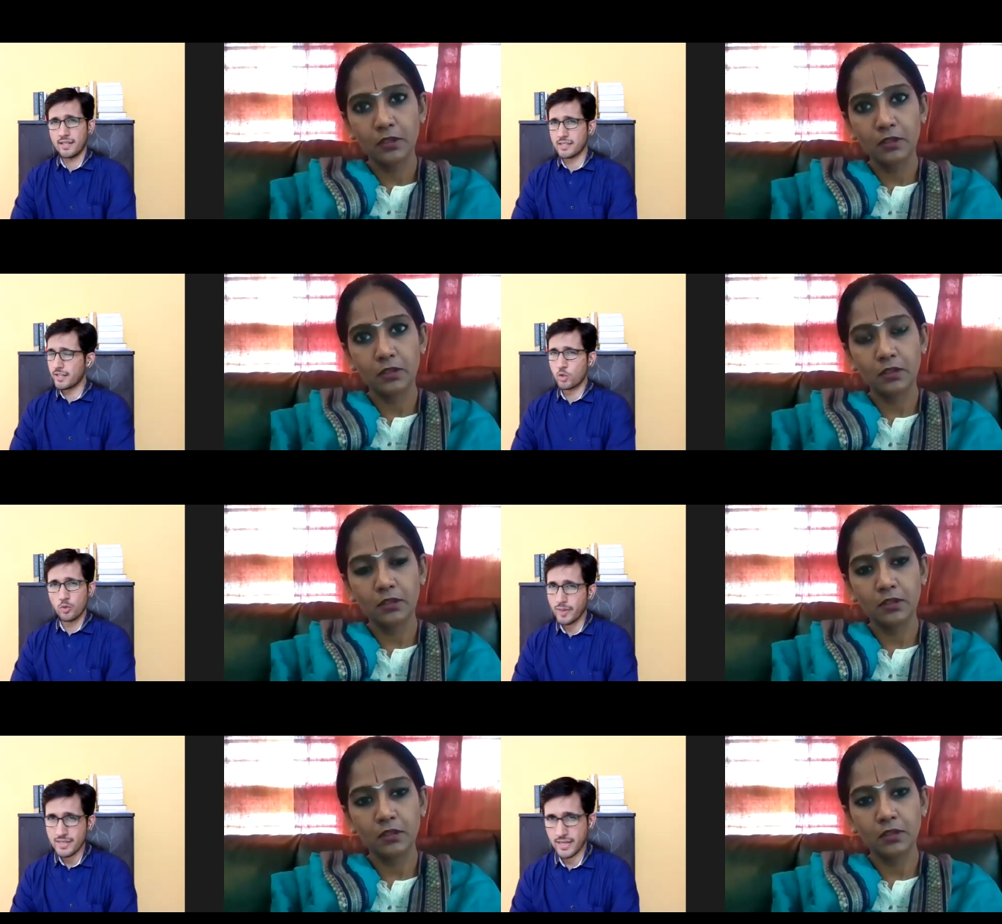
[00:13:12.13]
Speaker 1: it could
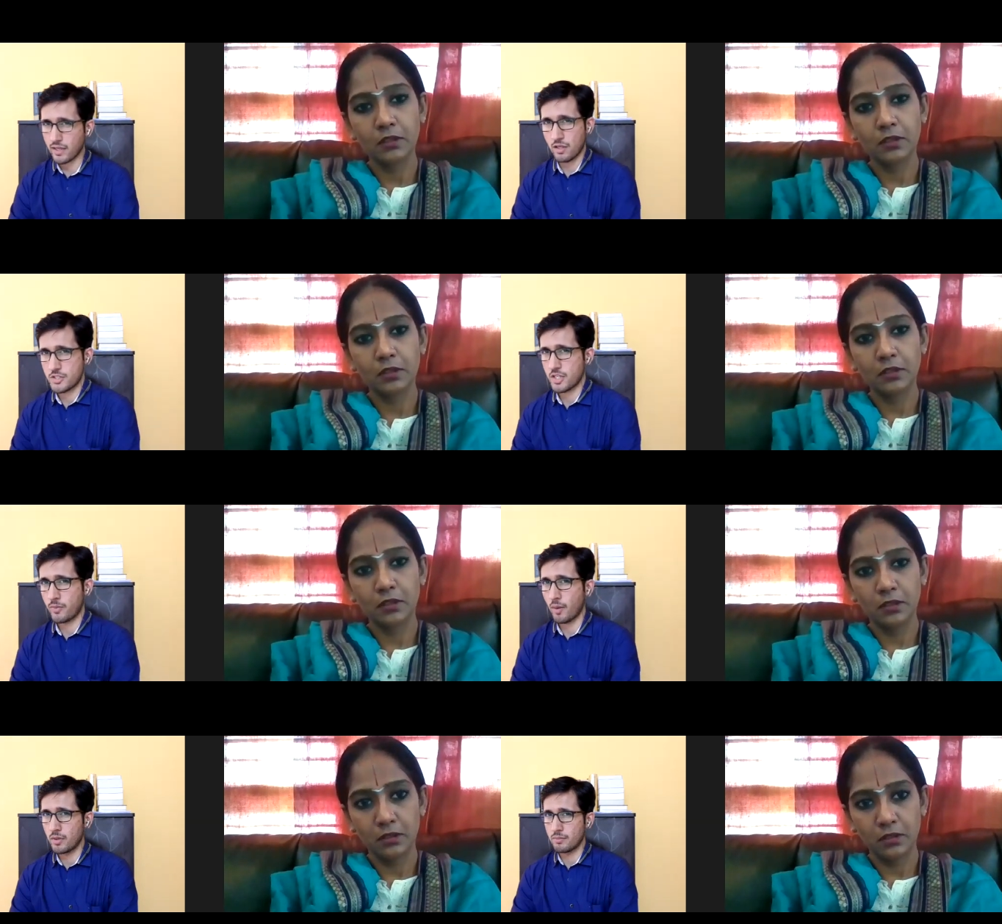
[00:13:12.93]
be a psychological
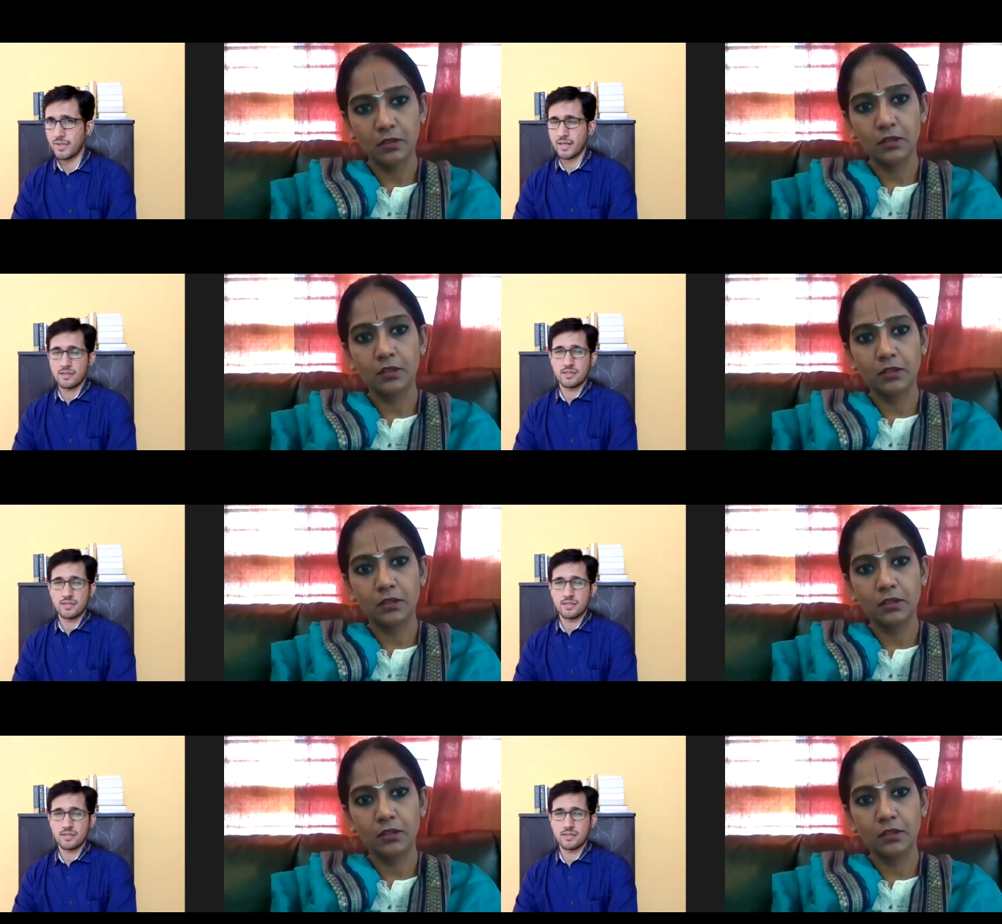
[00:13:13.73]
problem. That